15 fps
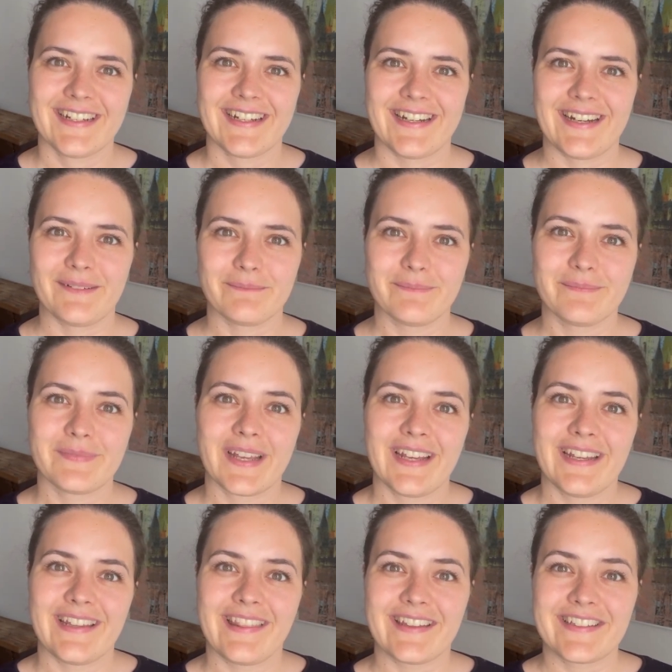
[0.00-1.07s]

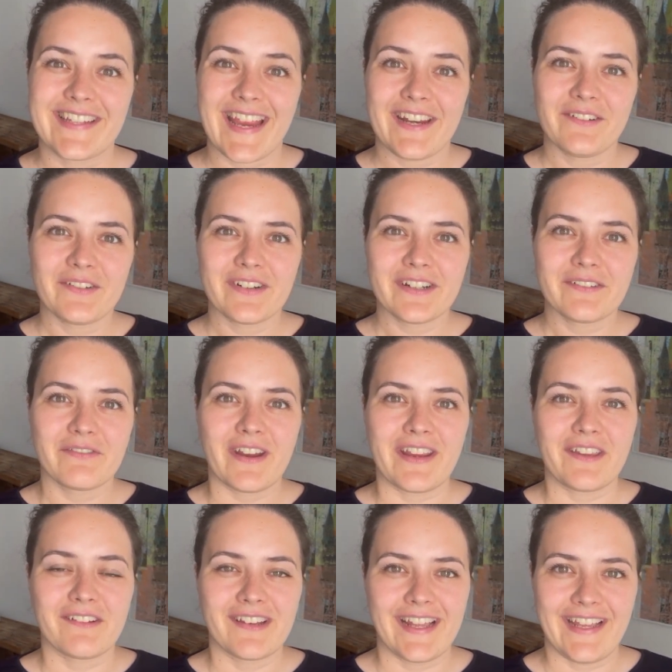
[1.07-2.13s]
The general
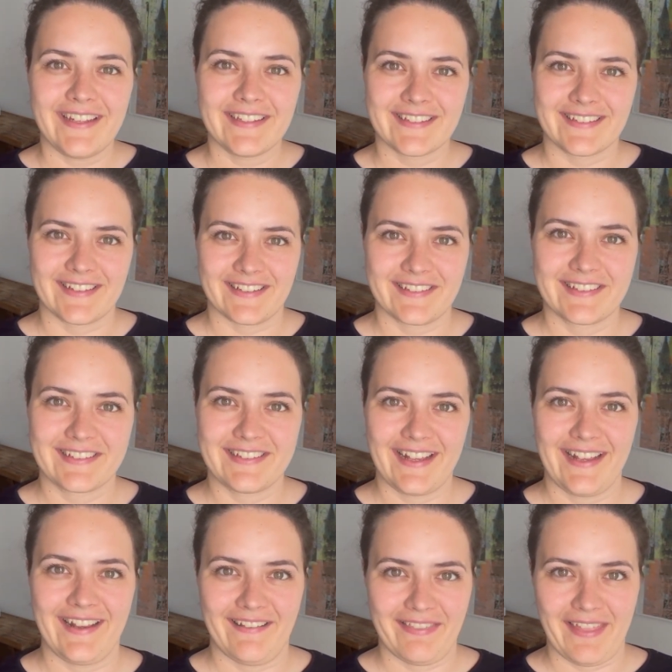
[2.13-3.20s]
regulations
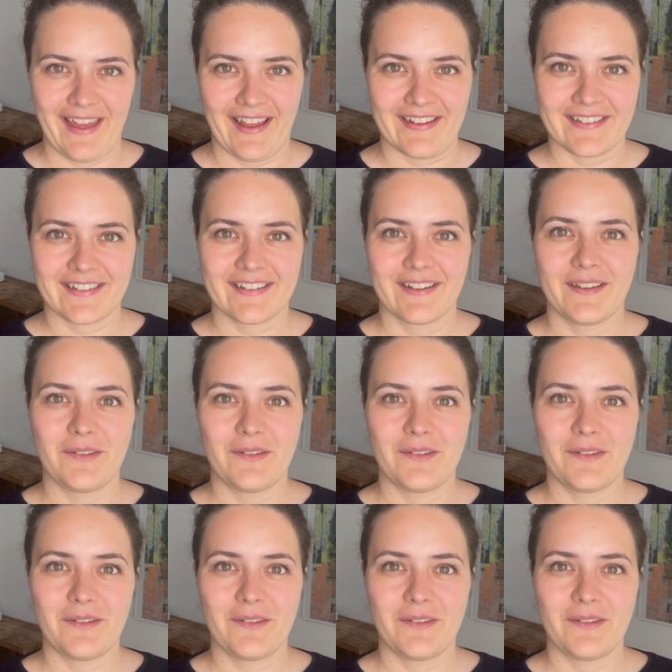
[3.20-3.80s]
say that